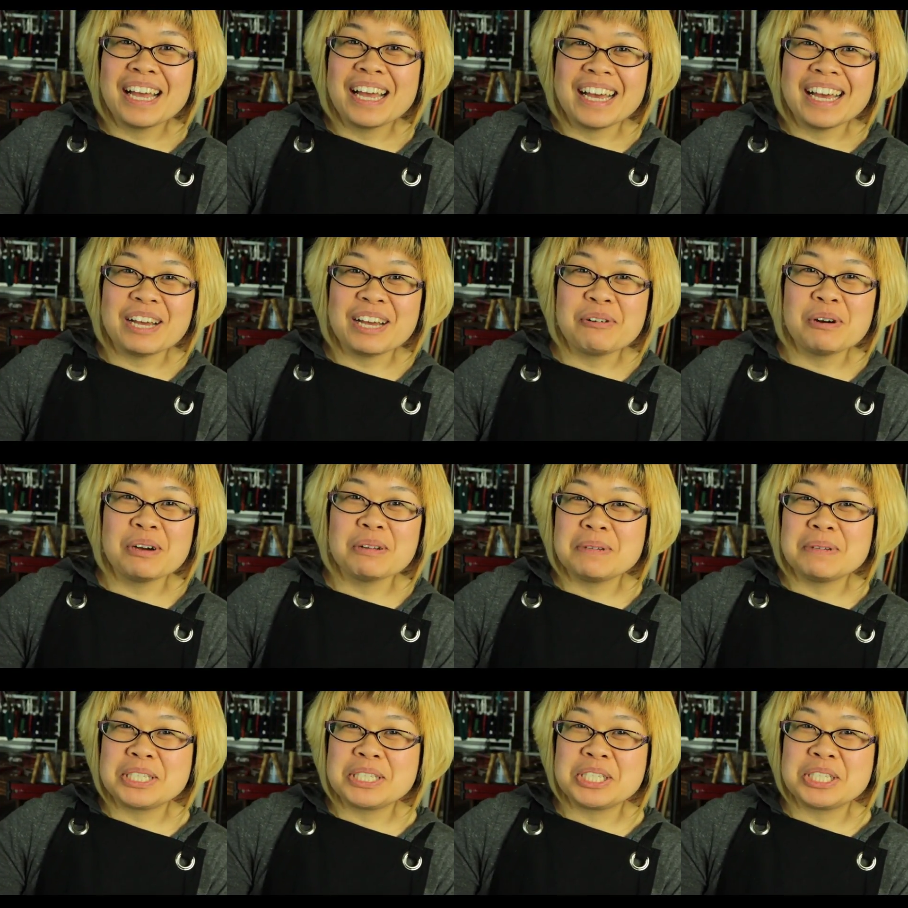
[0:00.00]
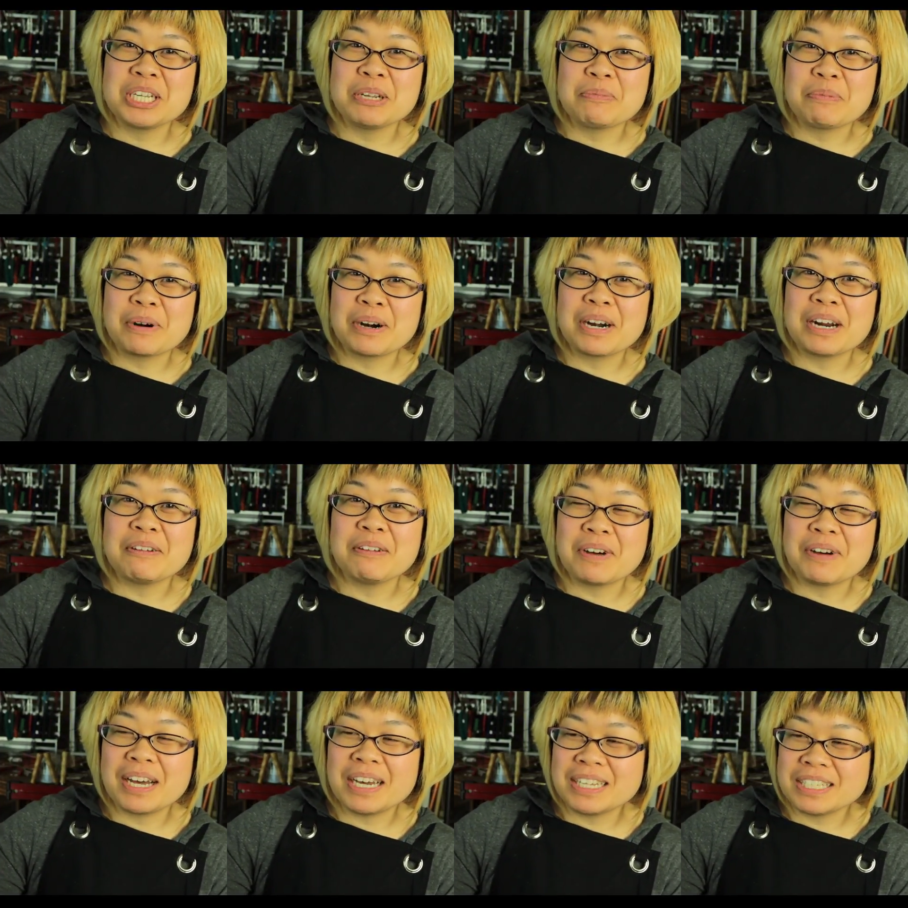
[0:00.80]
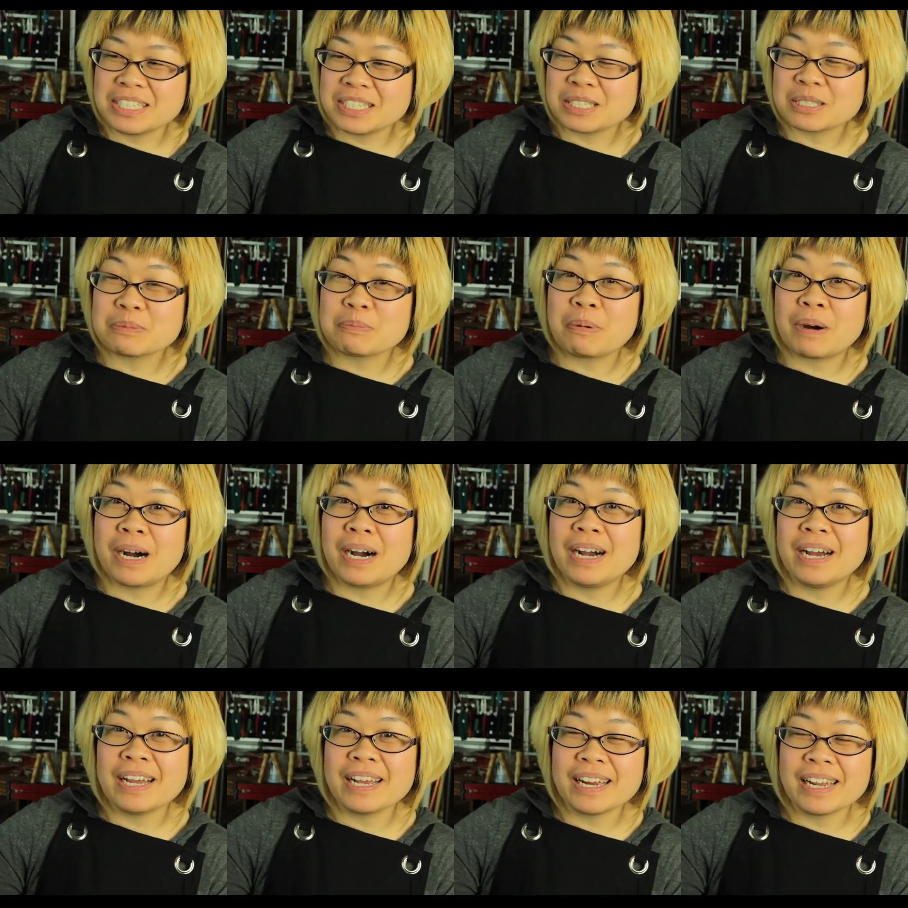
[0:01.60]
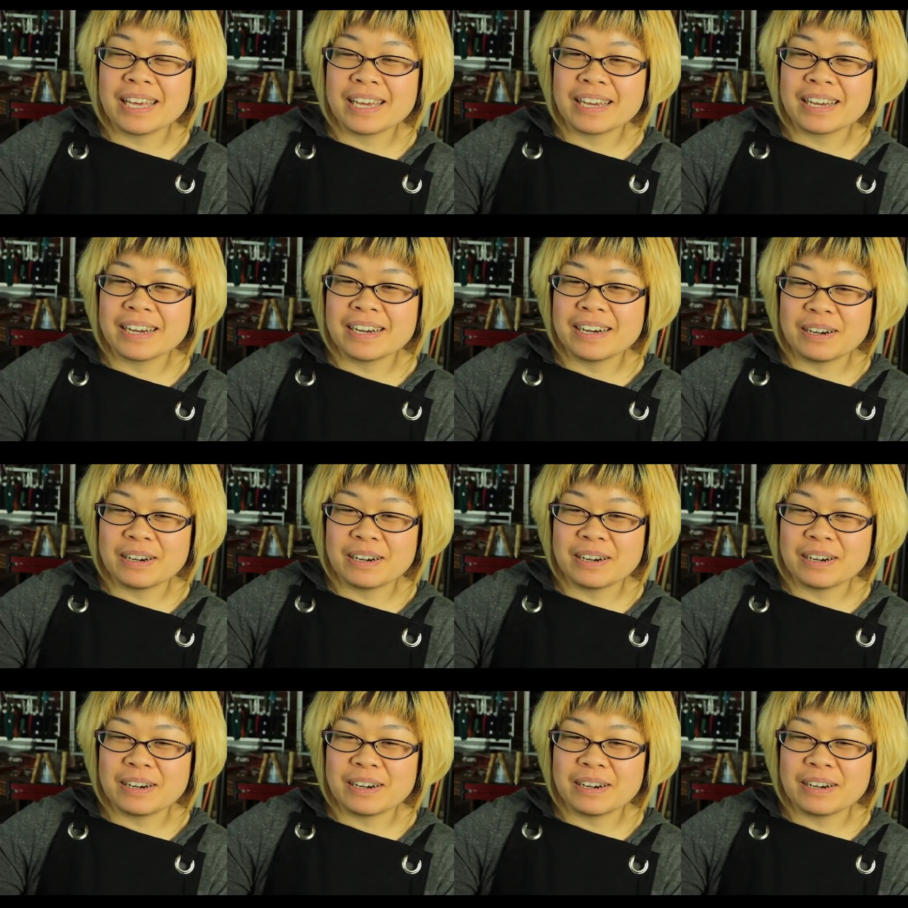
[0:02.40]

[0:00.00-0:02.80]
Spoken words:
it would be cheaper if I just buy like